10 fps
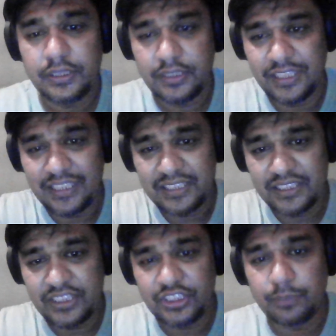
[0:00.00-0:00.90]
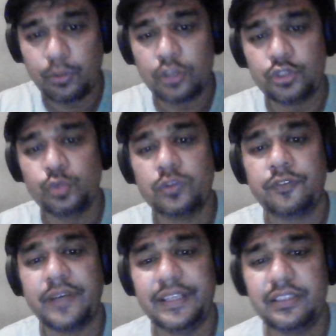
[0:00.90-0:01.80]
in the suggestion box you will
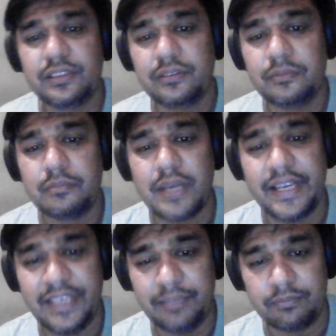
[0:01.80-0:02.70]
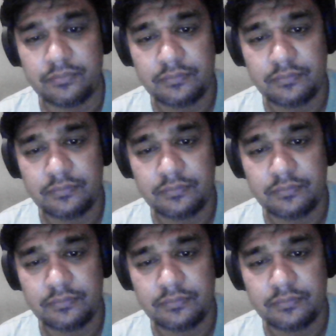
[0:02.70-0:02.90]
find my name.